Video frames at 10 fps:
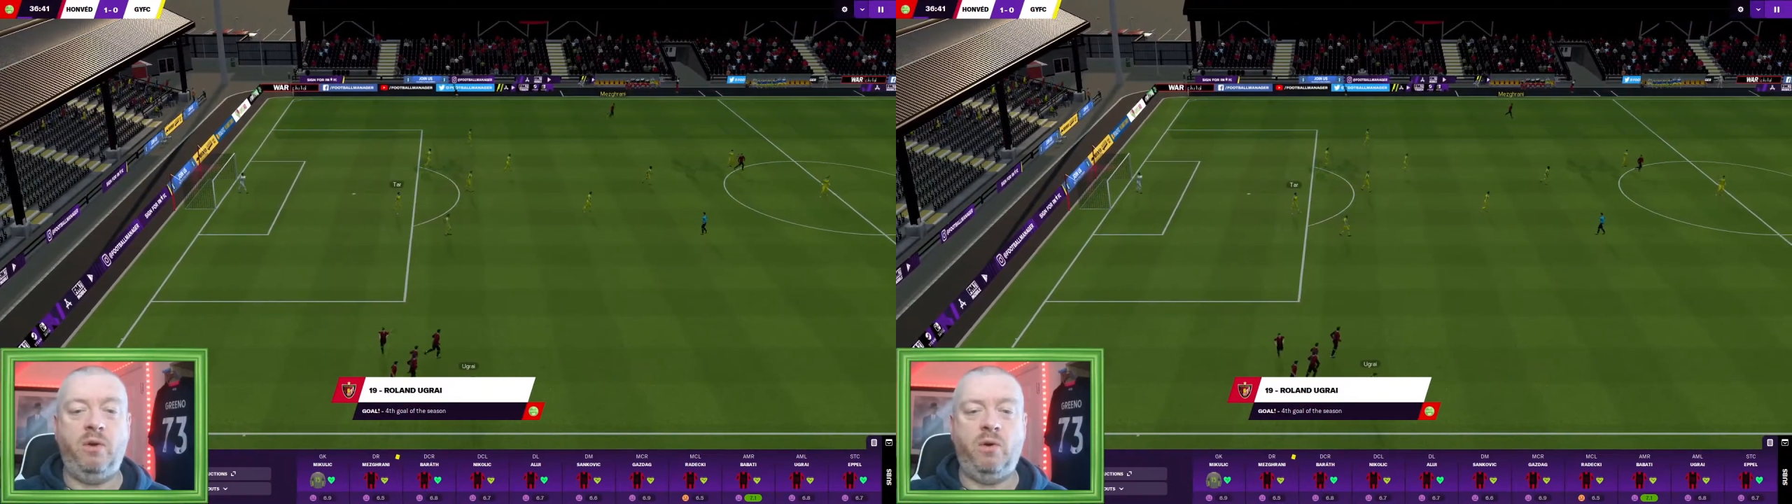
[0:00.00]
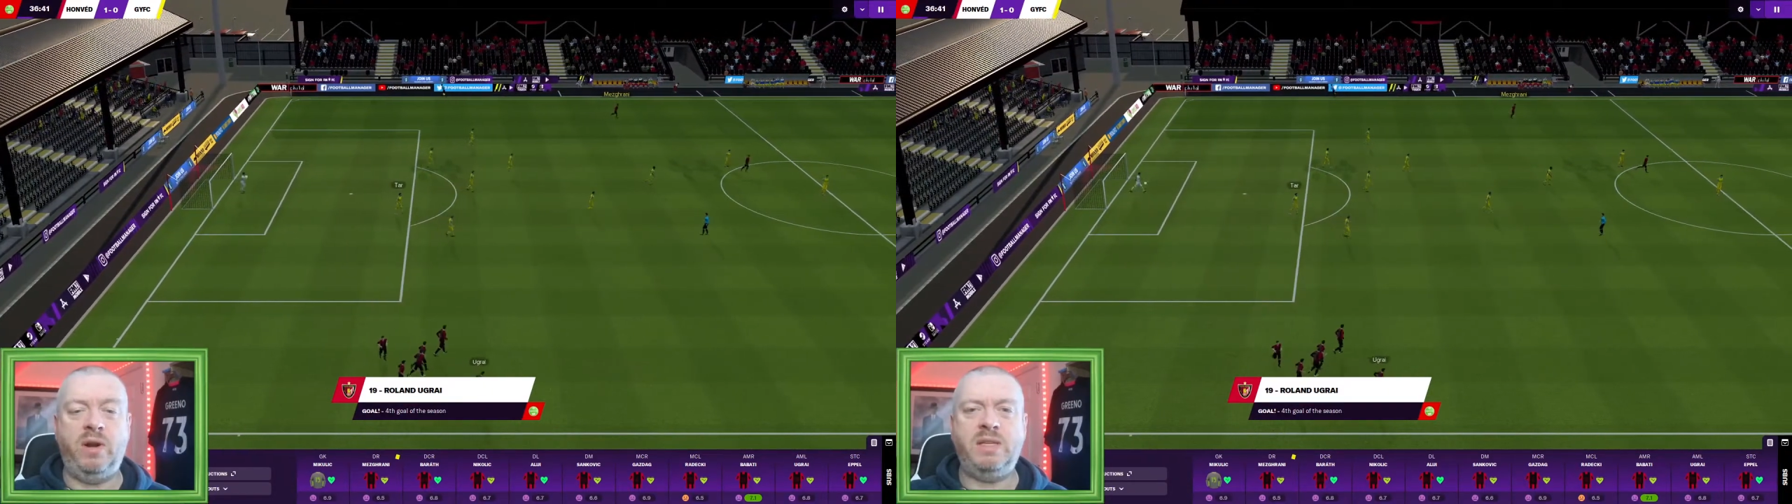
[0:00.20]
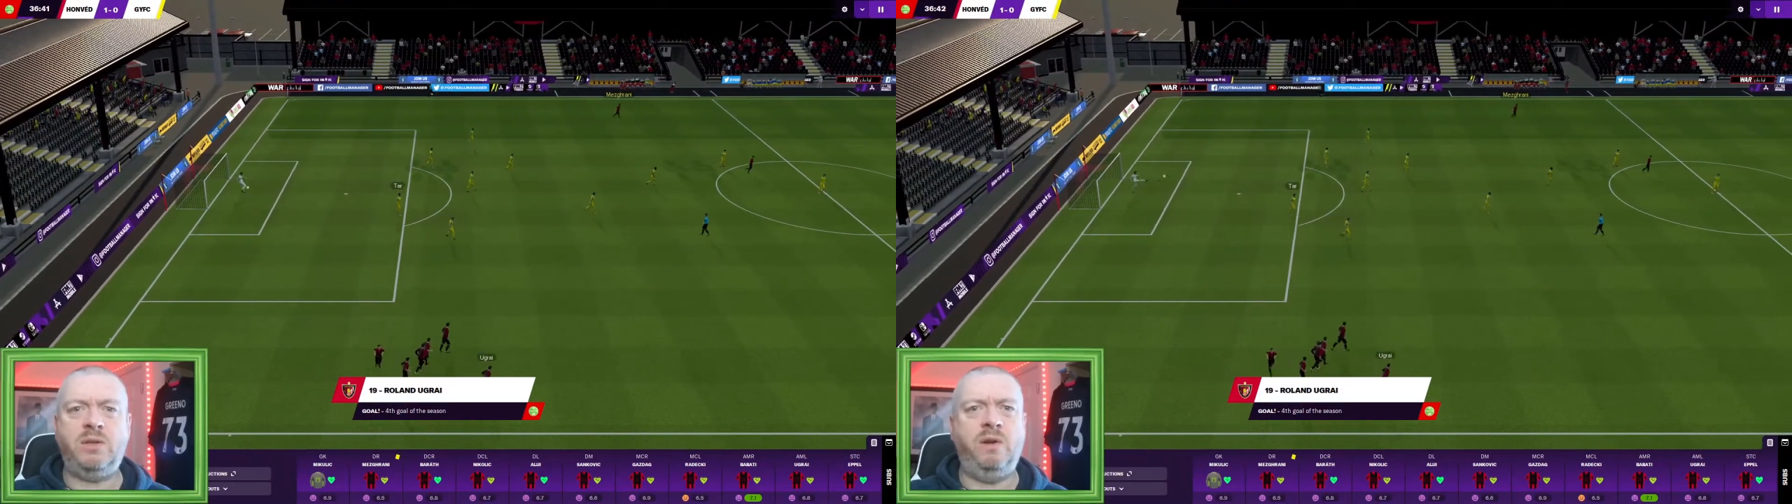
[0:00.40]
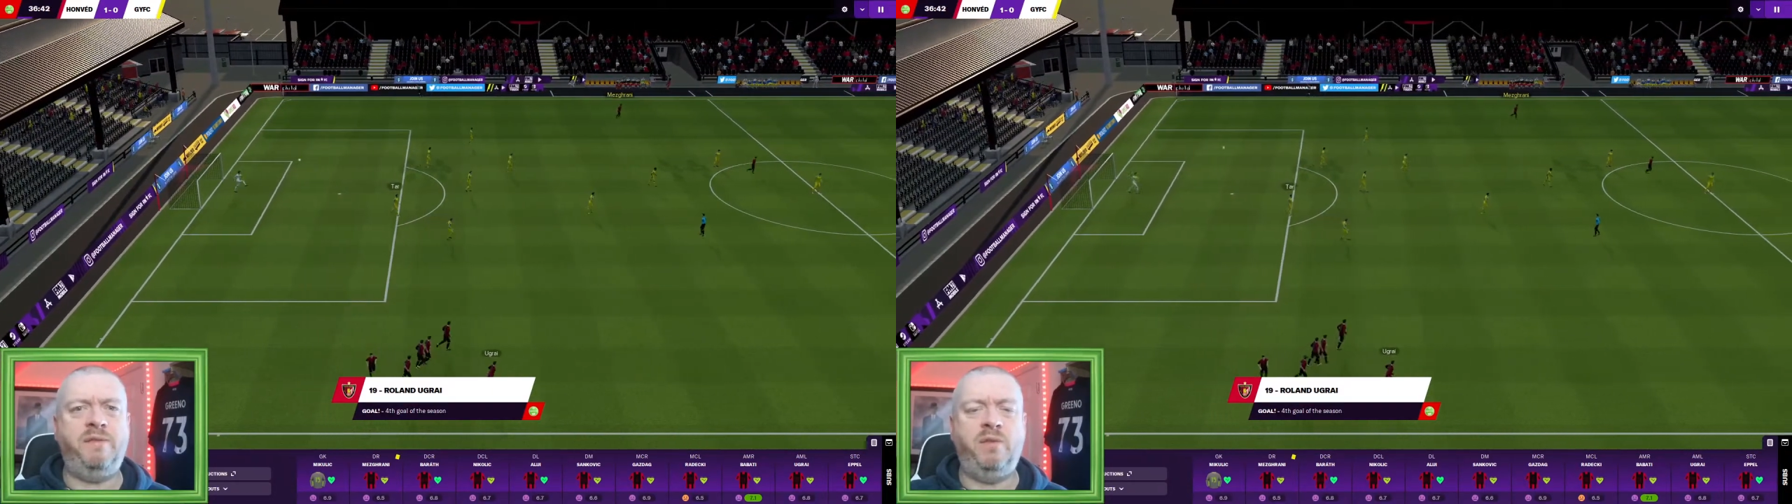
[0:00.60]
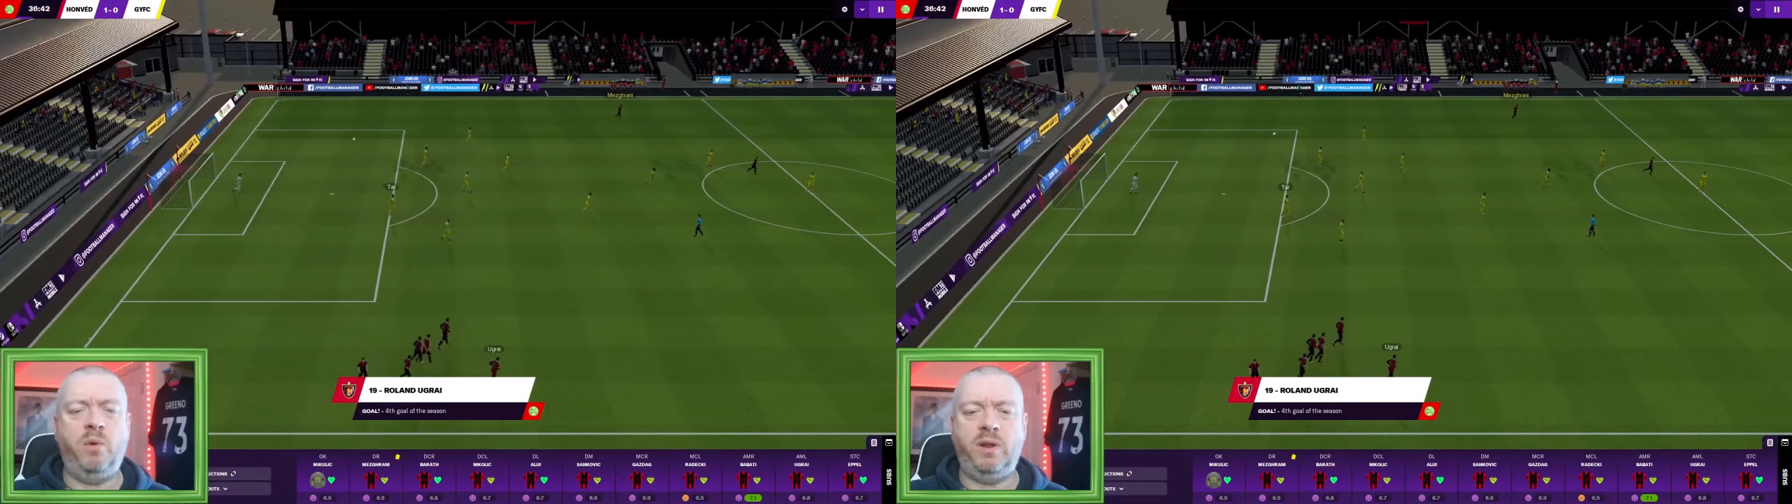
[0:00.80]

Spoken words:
or inside forward,